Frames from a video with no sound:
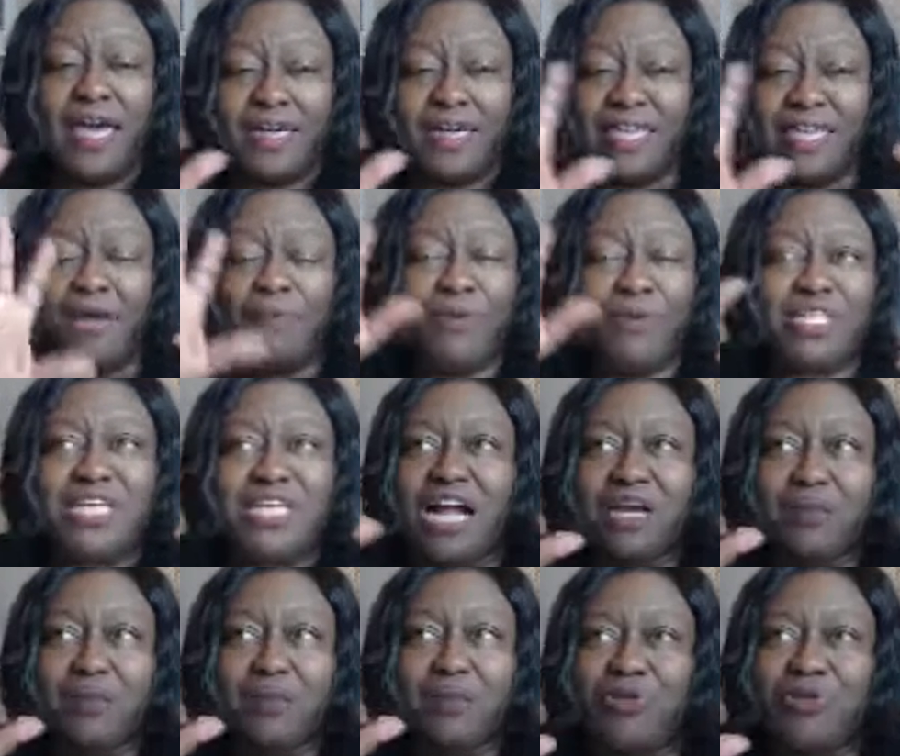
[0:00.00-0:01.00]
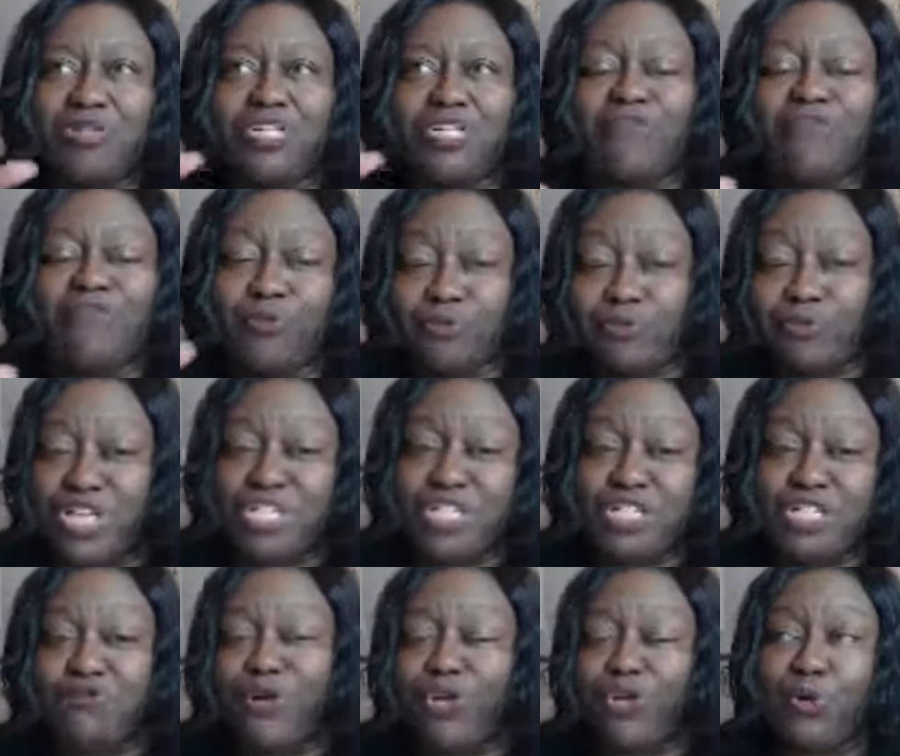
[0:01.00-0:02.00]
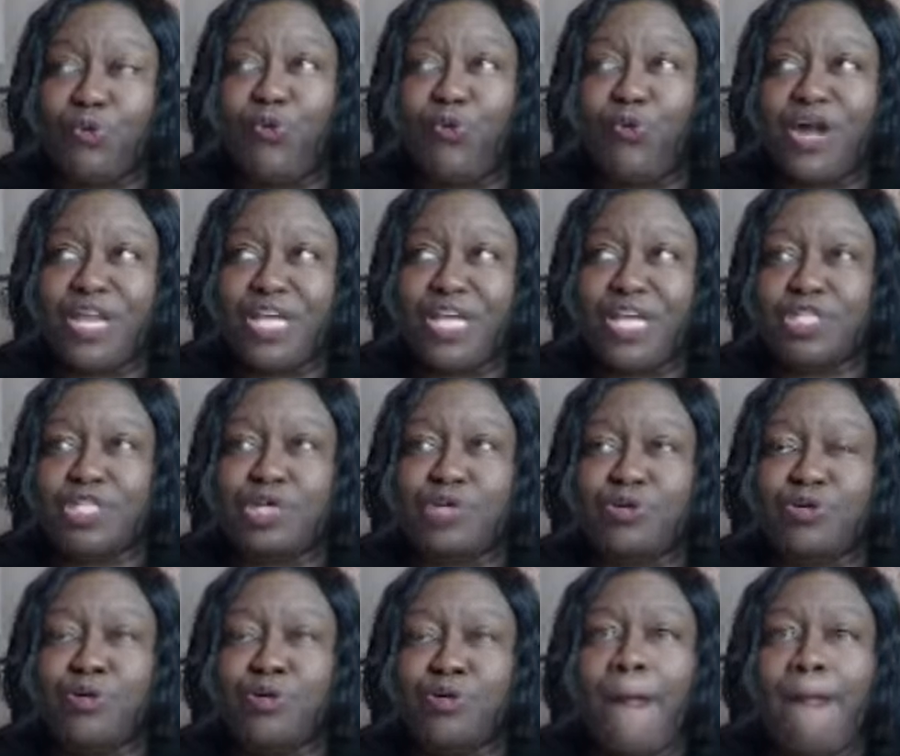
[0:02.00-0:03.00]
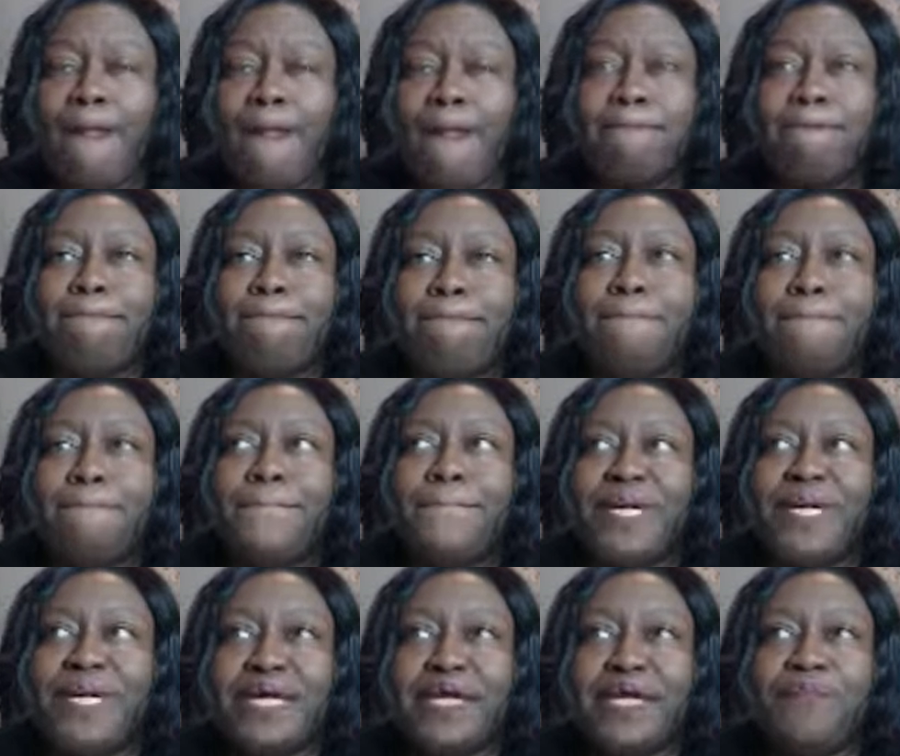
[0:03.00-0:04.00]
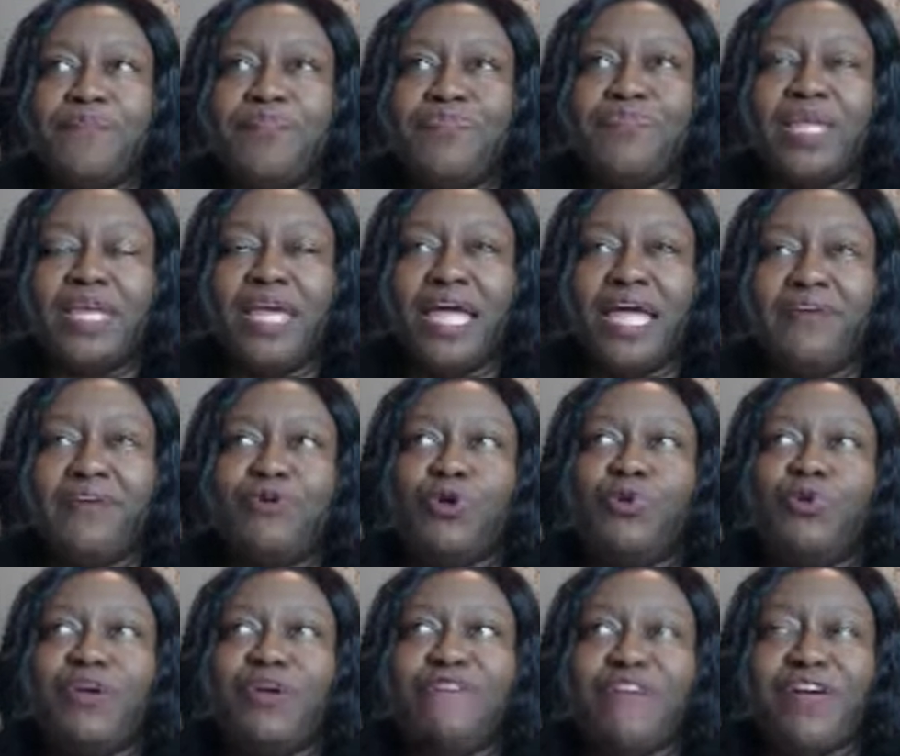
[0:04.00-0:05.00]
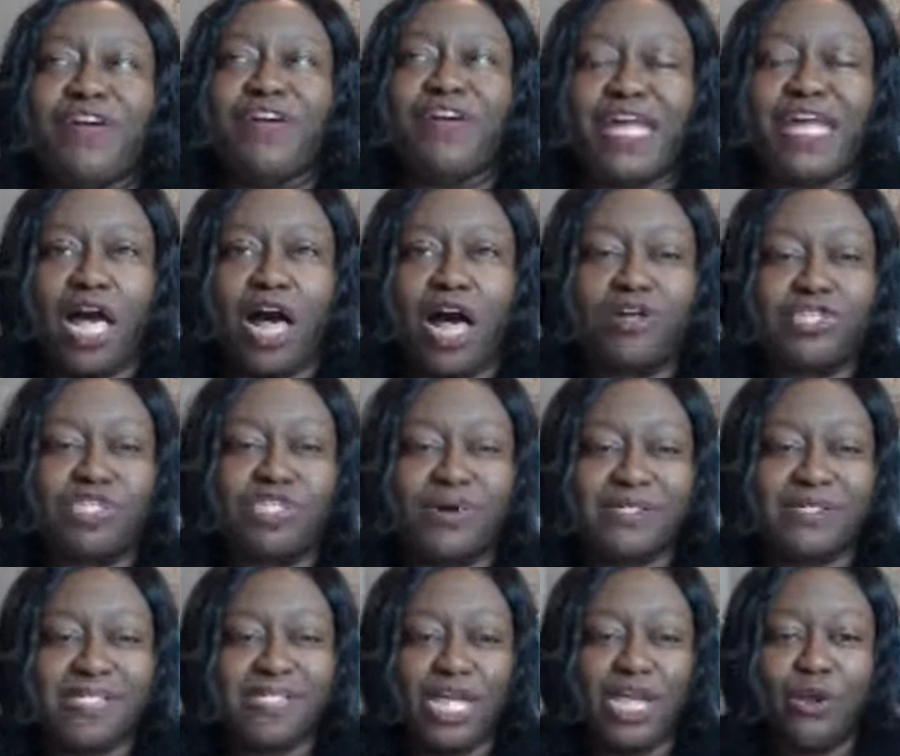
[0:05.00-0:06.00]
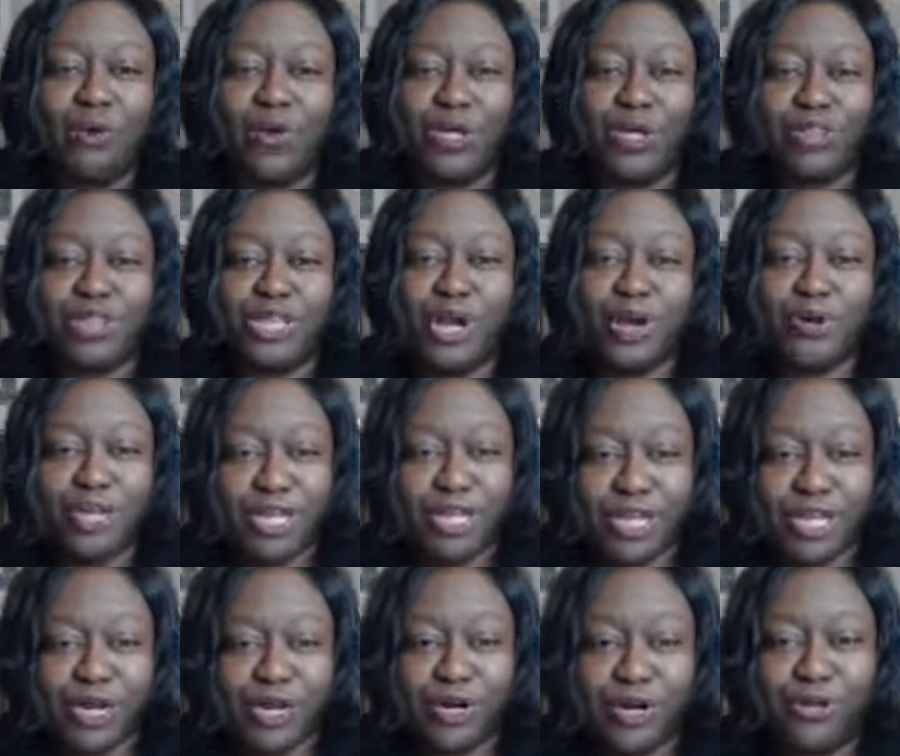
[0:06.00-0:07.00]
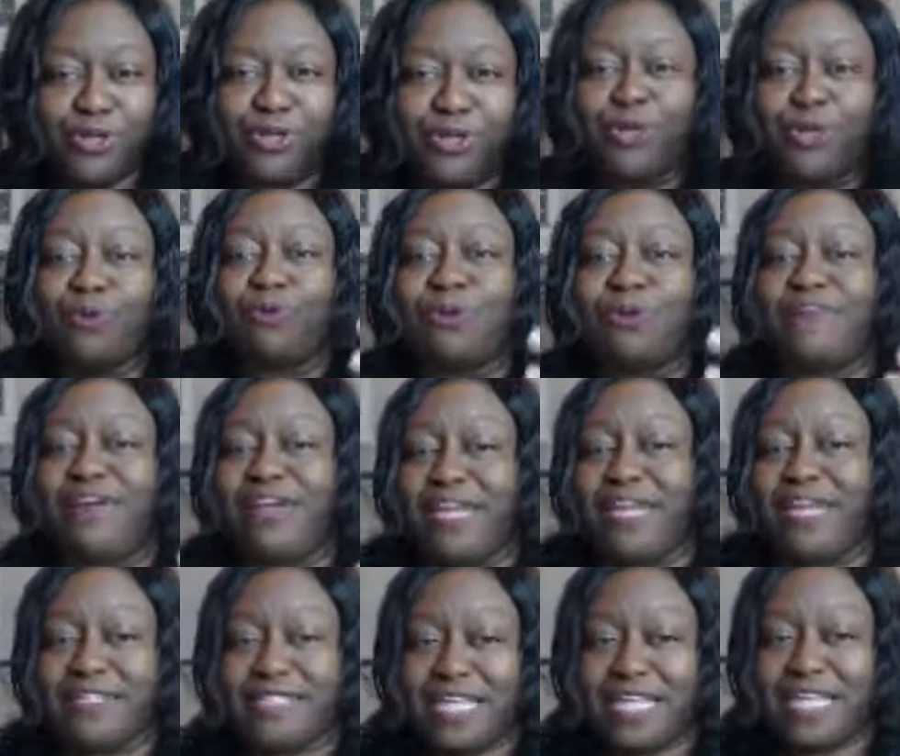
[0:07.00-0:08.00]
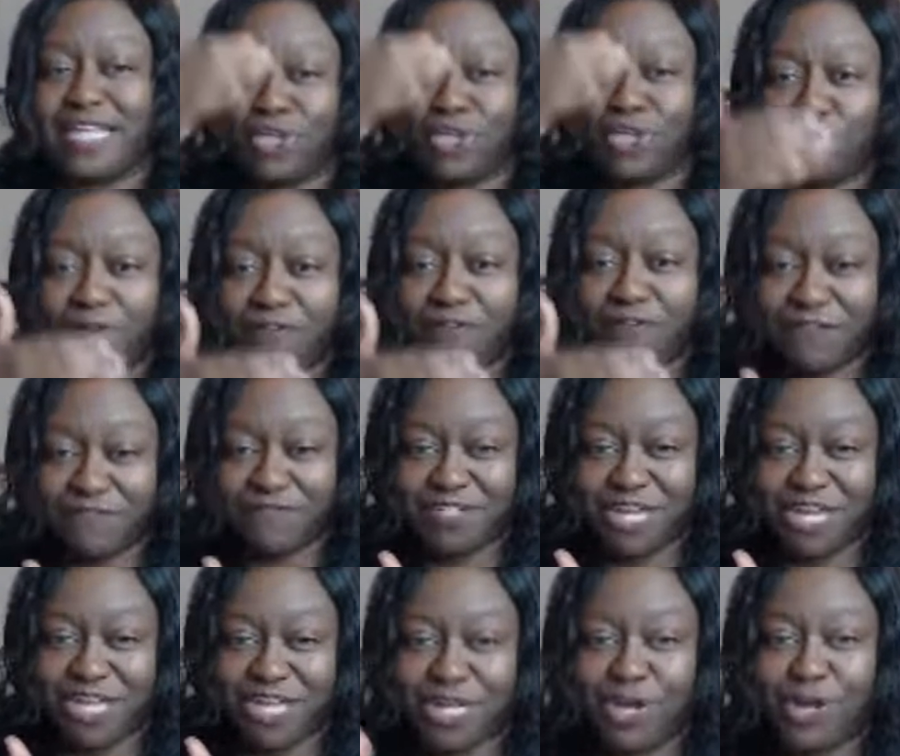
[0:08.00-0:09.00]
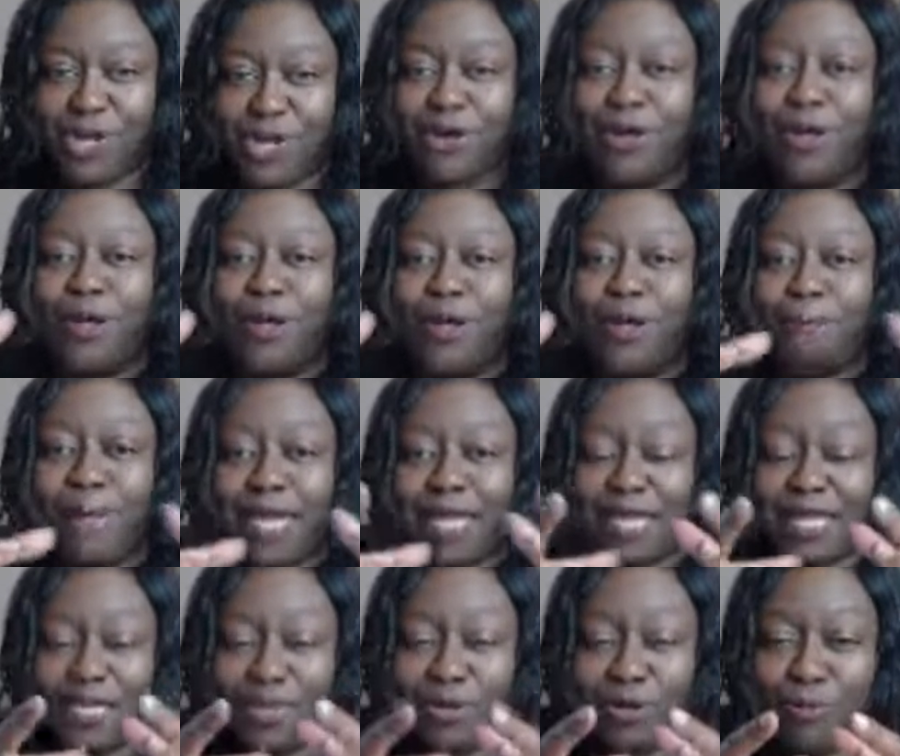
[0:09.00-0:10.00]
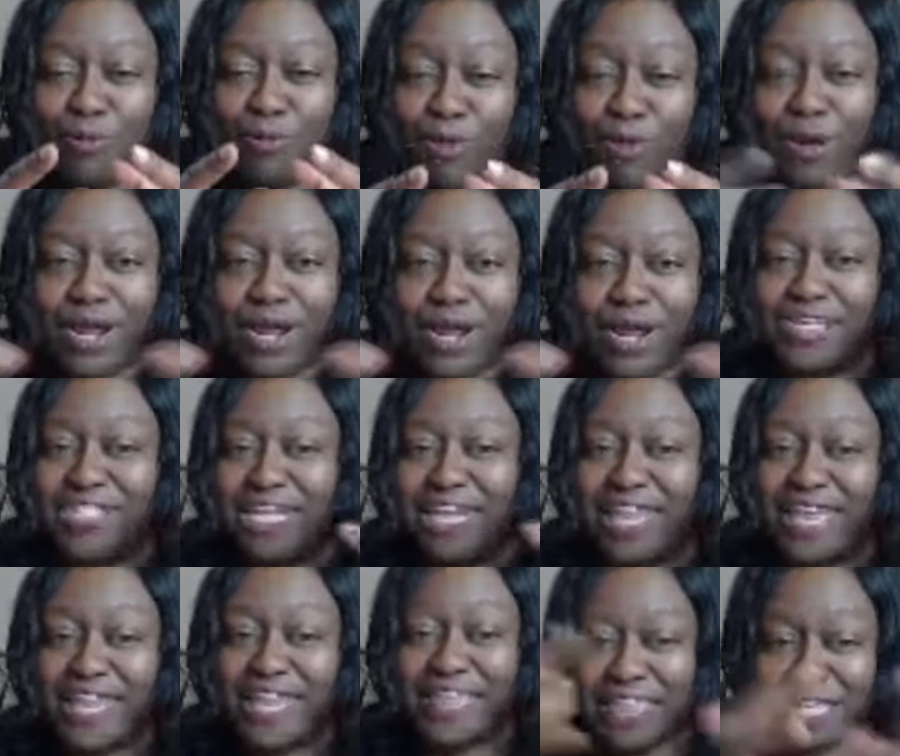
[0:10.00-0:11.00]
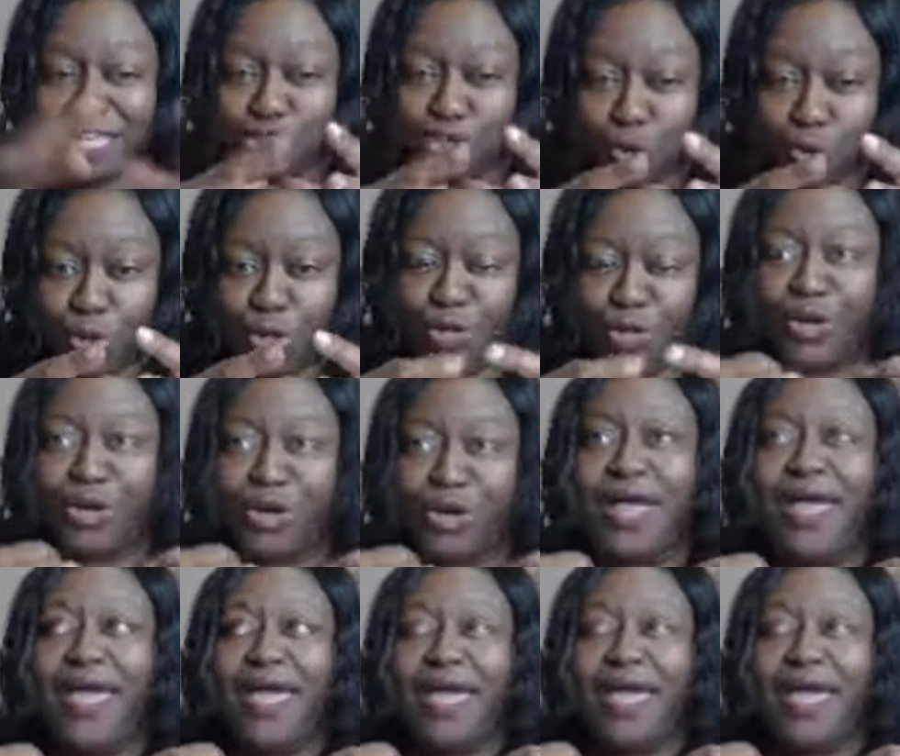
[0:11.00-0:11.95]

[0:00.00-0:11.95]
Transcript: Again, we talked about there's different reasons for you wanting to, but if you refinance also and say you're at a 30-year, you can refinance that into a 15-year, making your mortgage length shorter.